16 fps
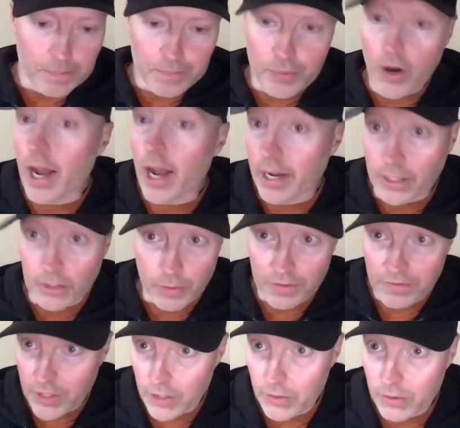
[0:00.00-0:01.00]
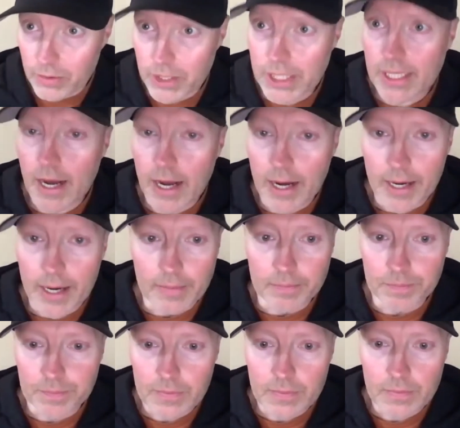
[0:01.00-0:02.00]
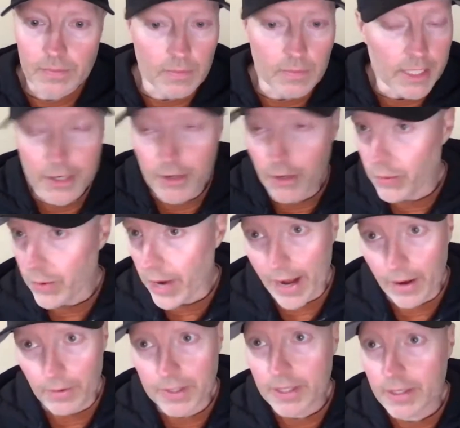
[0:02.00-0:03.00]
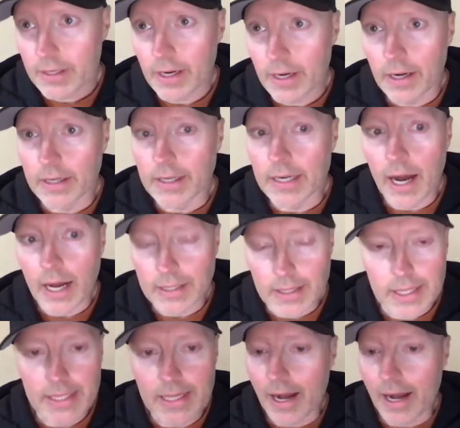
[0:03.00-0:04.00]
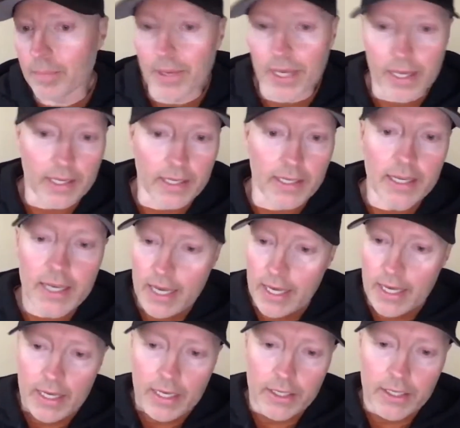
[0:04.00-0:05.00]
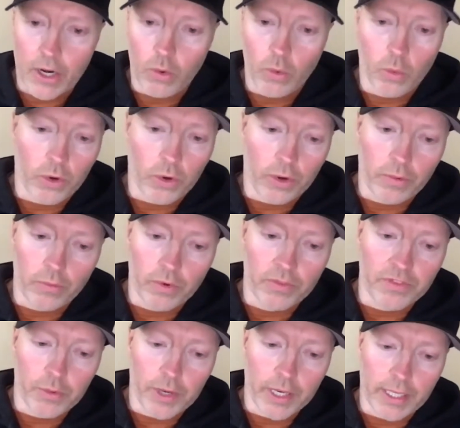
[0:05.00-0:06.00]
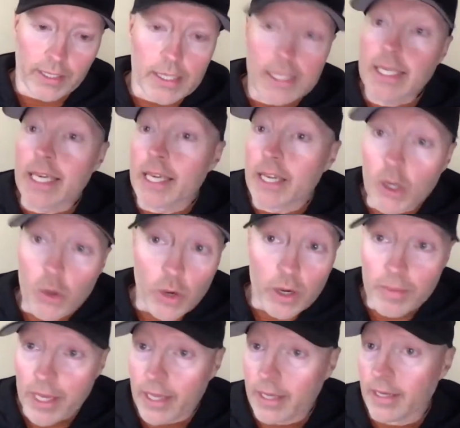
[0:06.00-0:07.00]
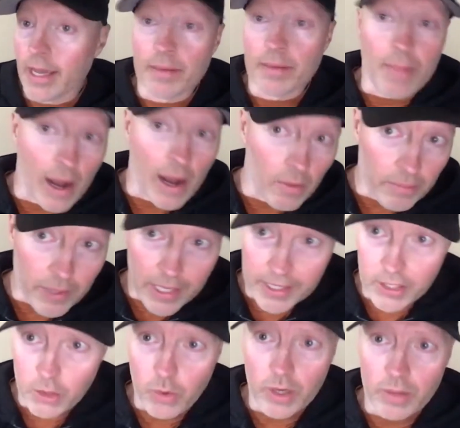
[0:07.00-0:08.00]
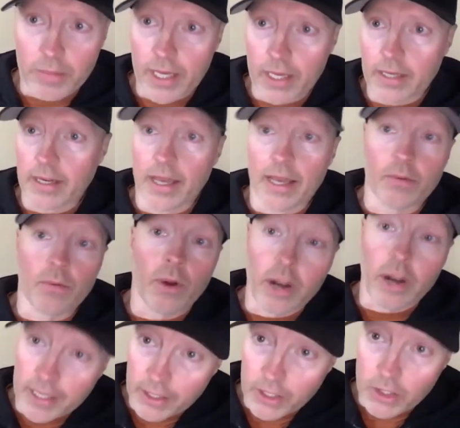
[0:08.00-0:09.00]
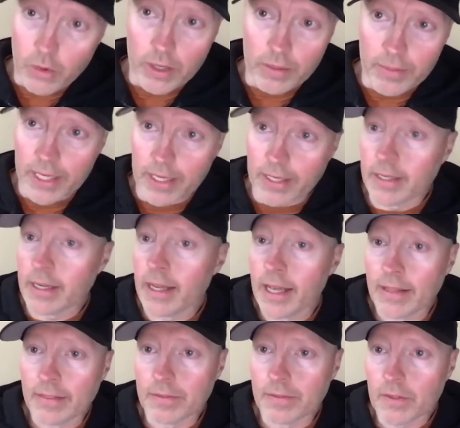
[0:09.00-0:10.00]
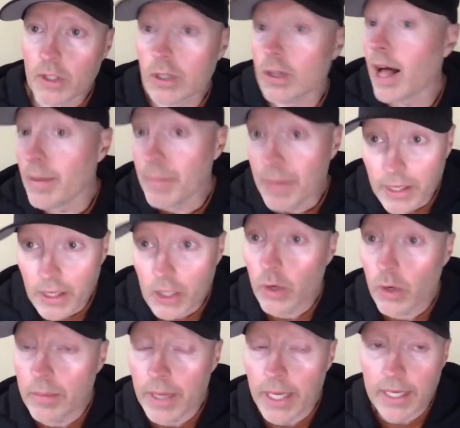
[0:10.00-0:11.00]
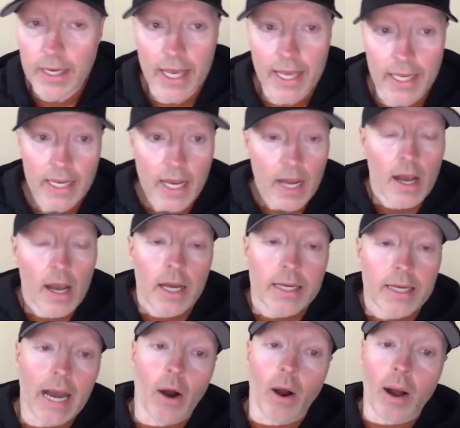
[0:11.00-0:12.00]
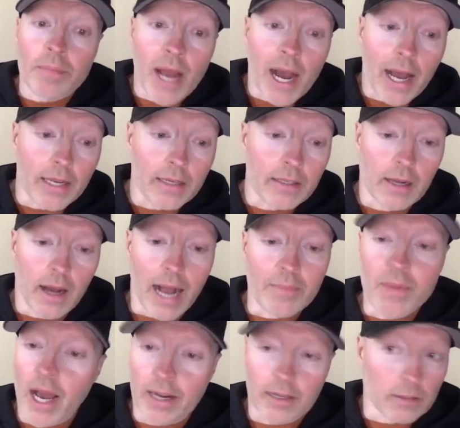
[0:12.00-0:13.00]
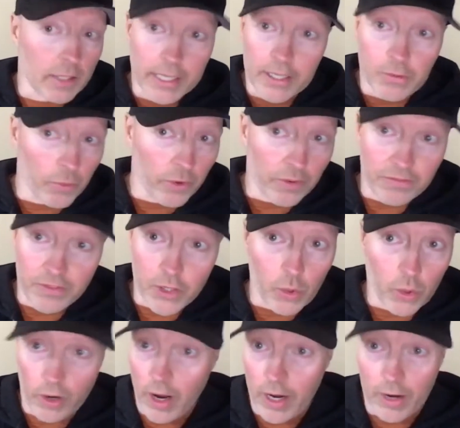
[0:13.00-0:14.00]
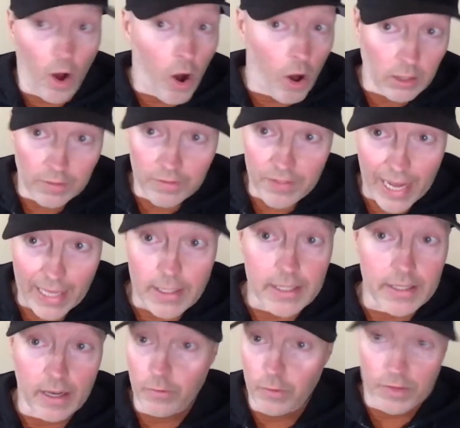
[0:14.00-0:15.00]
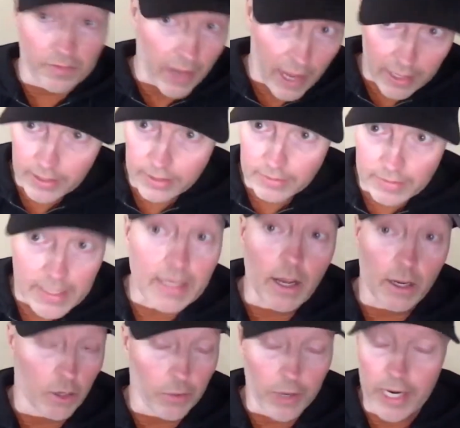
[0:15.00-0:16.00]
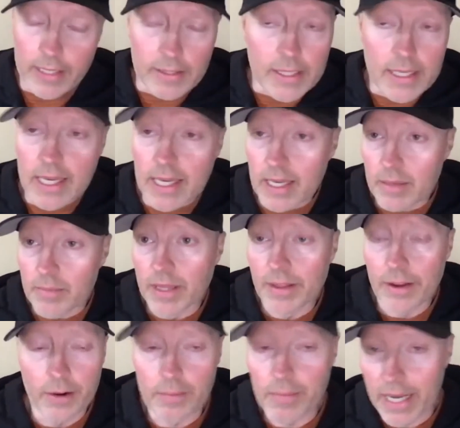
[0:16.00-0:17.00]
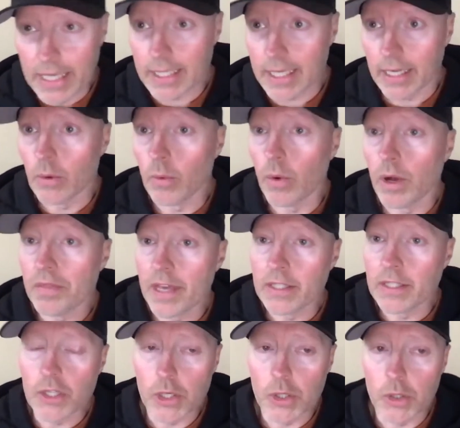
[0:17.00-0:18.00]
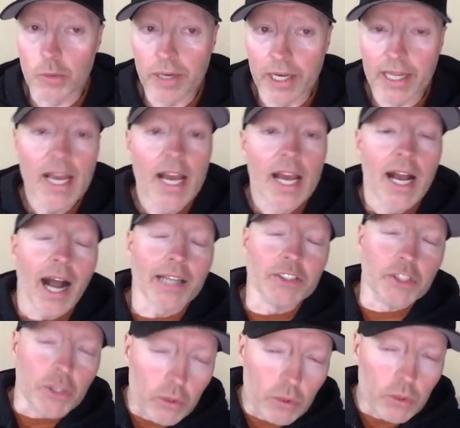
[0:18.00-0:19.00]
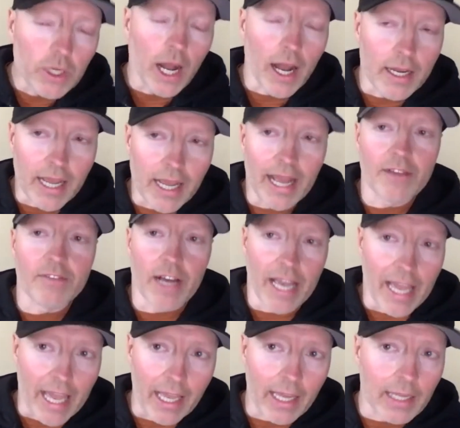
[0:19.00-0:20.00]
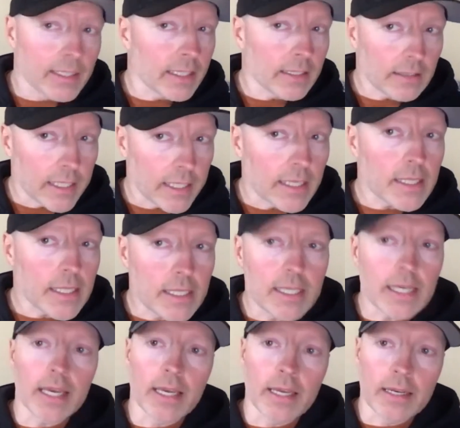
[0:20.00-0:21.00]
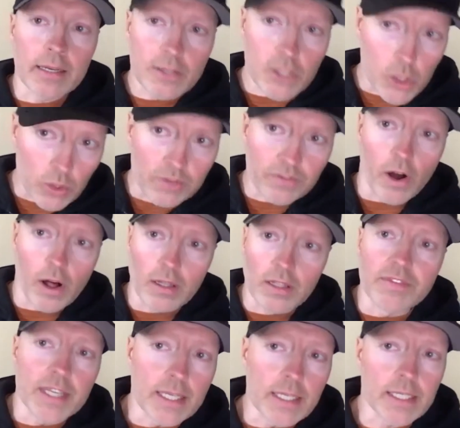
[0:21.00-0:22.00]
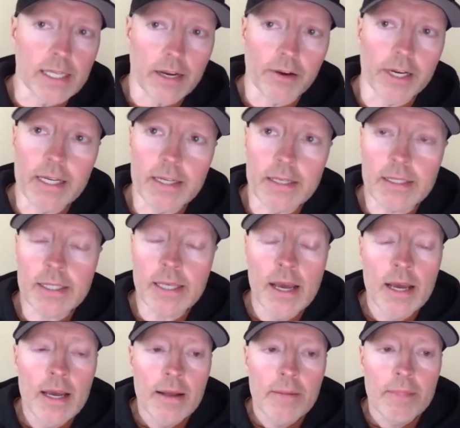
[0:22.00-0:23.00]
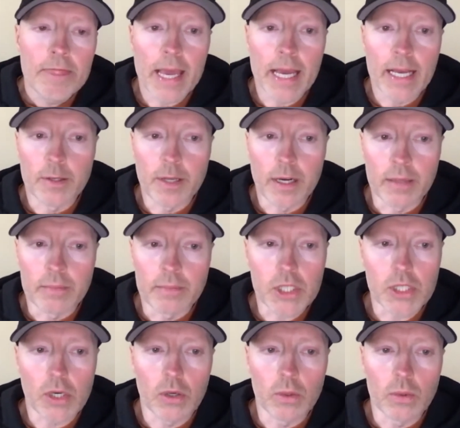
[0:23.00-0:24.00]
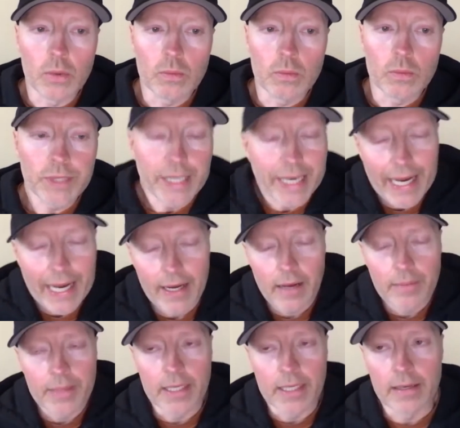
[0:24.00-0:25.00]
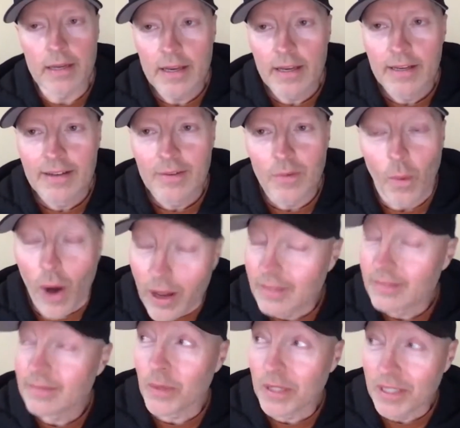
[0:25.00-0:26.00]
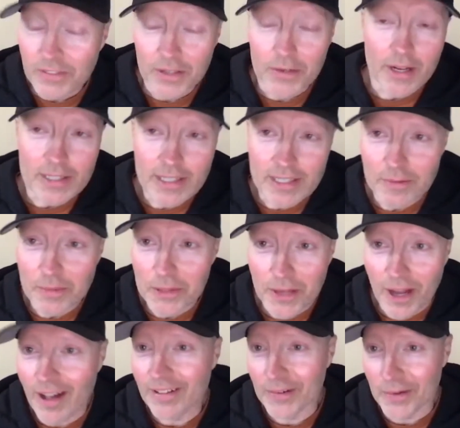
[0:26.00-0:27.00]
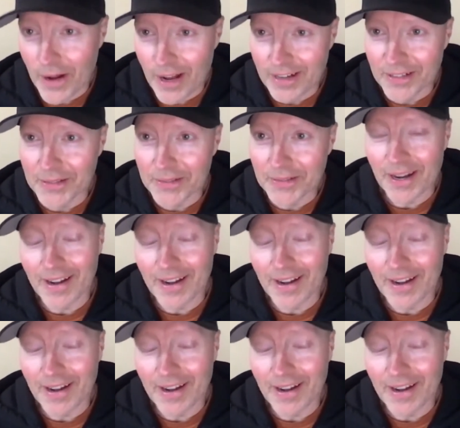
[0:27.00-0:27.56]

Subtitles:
product reviews year round, nonstop, and, you know, we're reviewing ski equipment and mountain bike equipment and running equipment and climbing equipment. And now I'm not a lead reviewer on all of that stuff. We've got a great team and they're amazing at what they do, but I do kind of have a hand at least in sort of all of these areas. And so, yeah, I mean, one, we live in Crested Butte, Colorado,